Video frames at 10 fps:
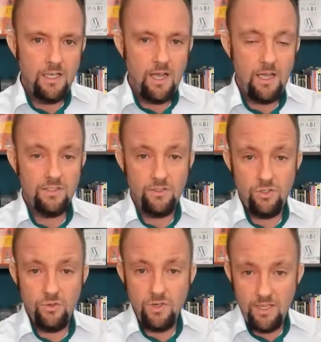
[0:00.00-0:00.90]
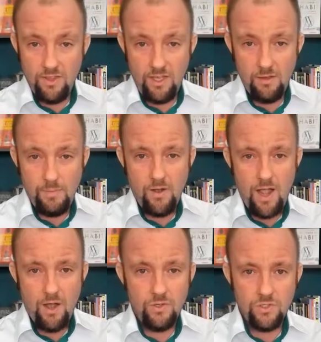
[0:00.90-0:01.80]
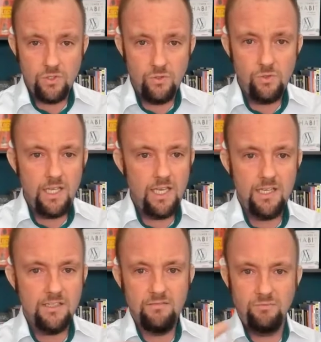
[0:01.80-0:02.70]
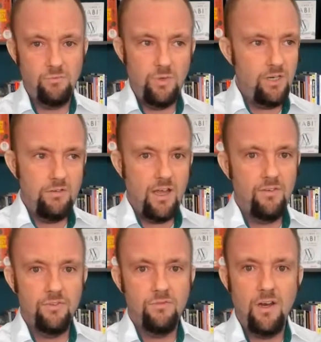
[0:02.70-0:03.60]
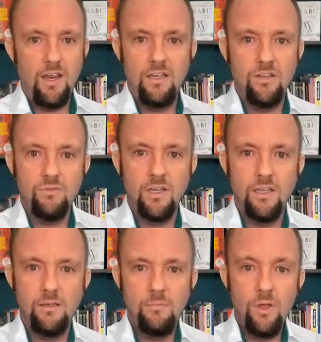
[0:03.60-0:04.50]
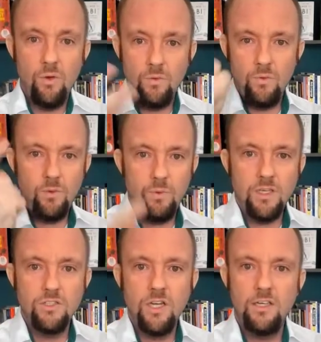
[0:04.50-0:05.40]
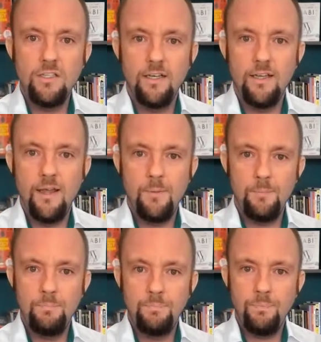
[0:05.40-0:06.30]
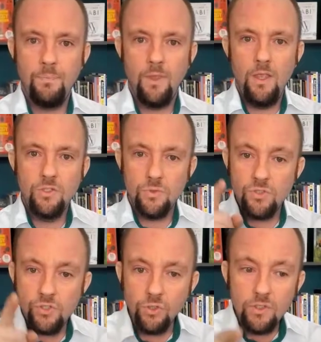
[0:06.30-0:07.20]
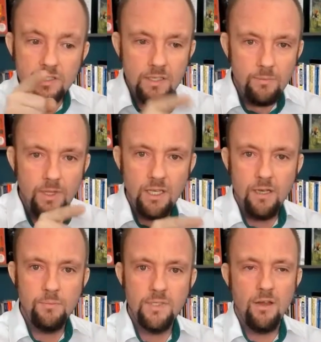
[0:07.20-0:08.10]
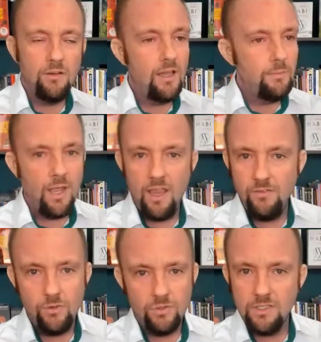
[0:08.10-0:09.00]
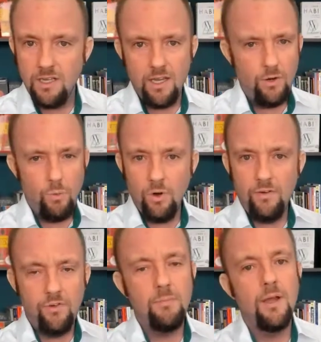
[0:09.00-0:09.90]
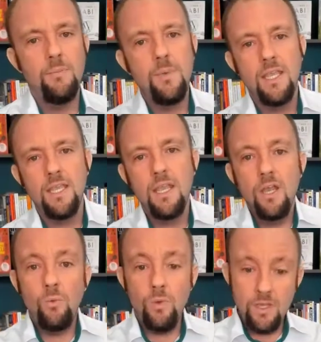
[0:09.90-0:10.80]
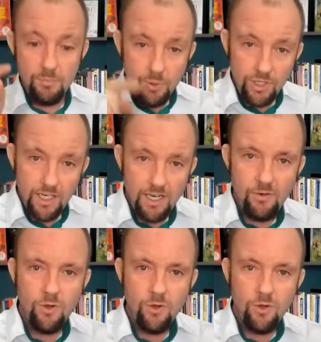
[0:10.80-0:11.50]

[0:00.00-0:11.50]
As a unique thing about our school is we don't have to write any curriculum, we can change it like that. So as soon as something comes out like behavioral design or whatever it might be, we can put it in our